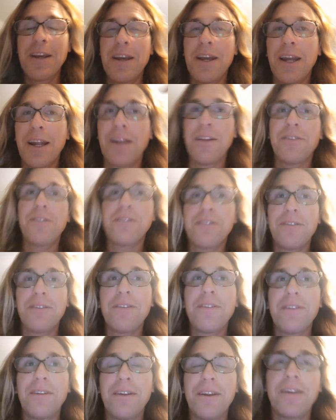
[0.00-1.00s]

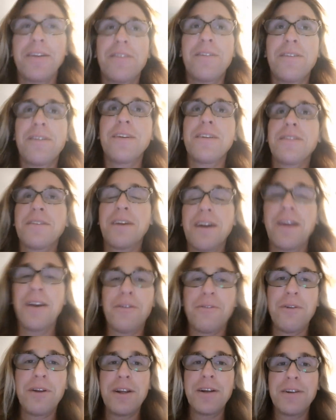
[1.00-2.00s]
It's got a
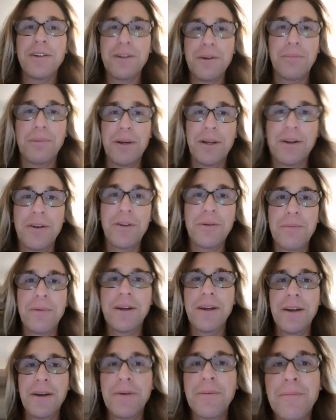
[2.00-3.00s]
regal appeal to
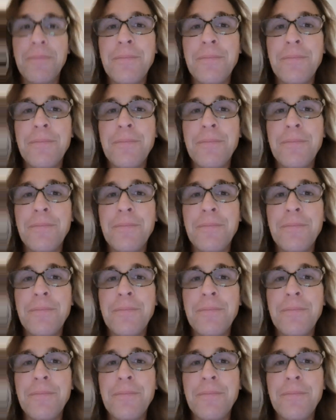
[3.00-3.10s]
me.